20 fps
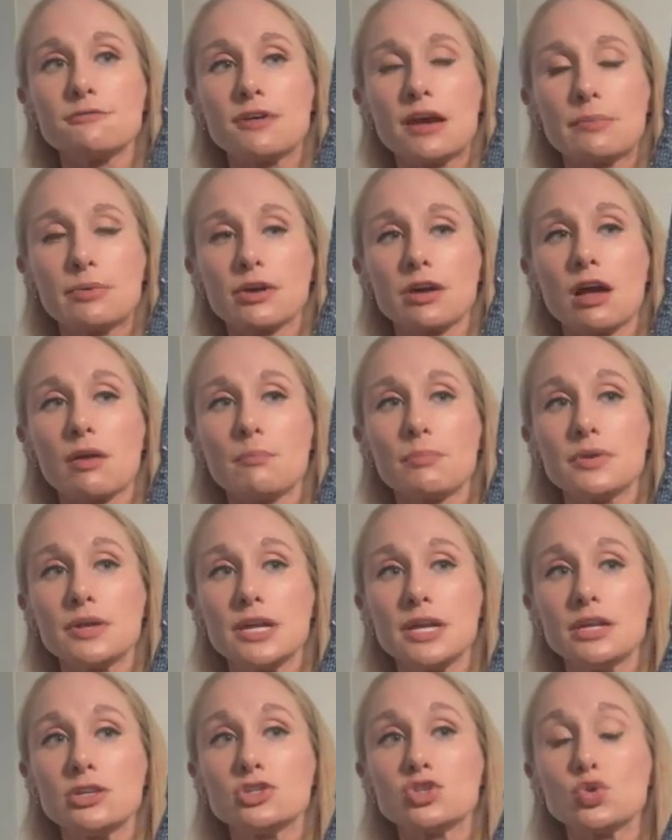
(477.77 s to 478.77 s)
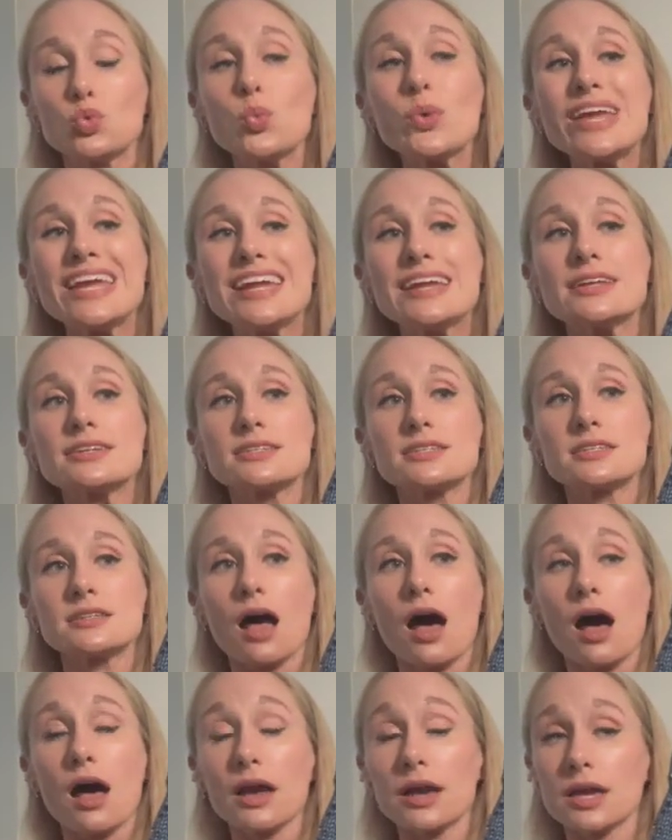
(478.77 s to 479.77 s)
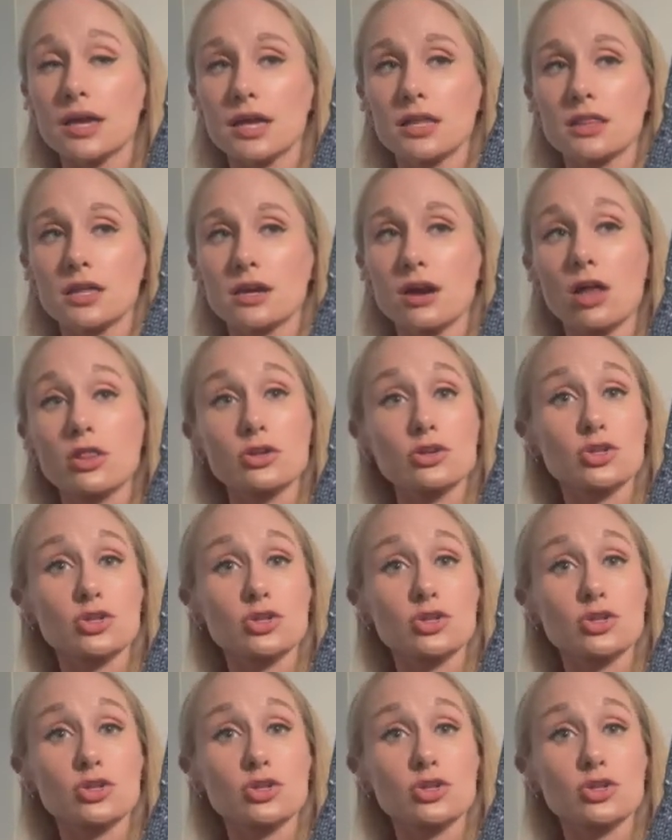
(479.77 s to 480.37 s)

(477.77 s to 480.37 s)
Fiber Company tweed sock in the color